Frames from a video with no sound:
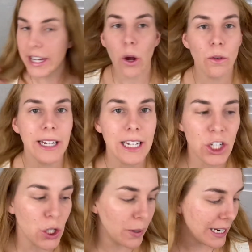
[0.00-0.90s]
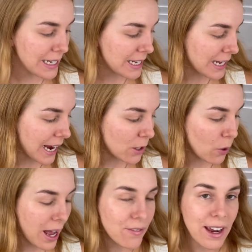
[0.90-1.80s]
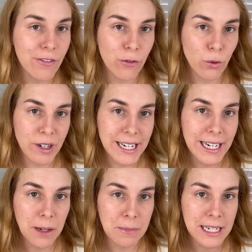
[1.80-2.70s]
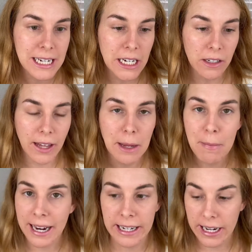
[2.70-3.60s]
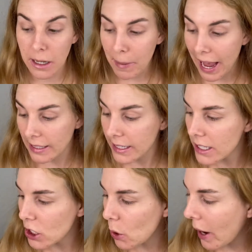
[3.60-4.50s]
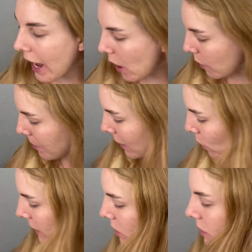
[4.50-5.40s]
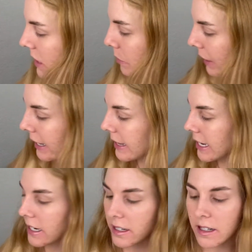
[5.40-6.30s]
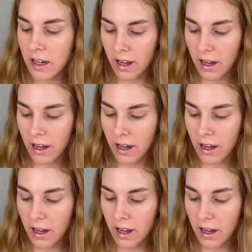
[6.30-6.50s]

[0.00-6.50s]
only issue is I don't have a free empty like magnetic palette, so how am I going to display these?